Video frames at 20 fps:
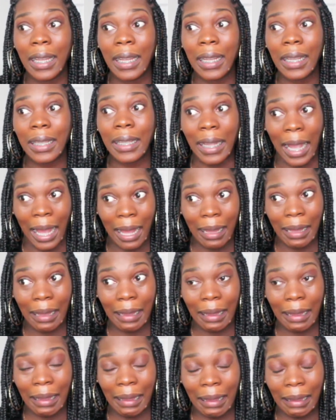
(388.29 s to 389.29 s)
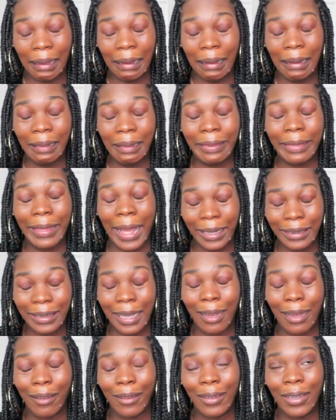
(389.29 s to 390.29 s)
yeah, that's
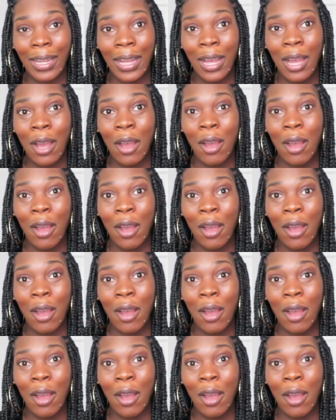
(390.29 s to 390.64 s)
how